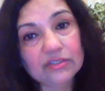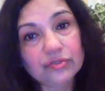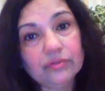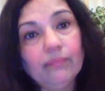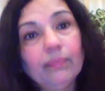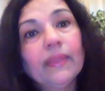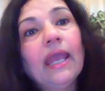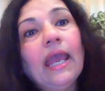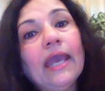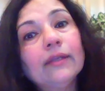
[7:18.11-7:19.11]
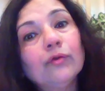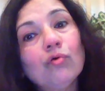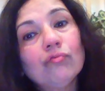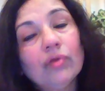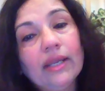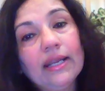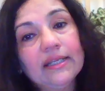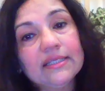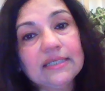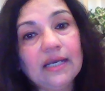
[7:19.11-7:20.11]
cancer and go for
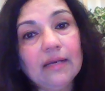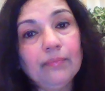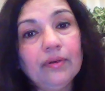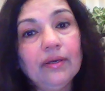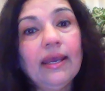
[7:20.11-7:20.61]
early checkup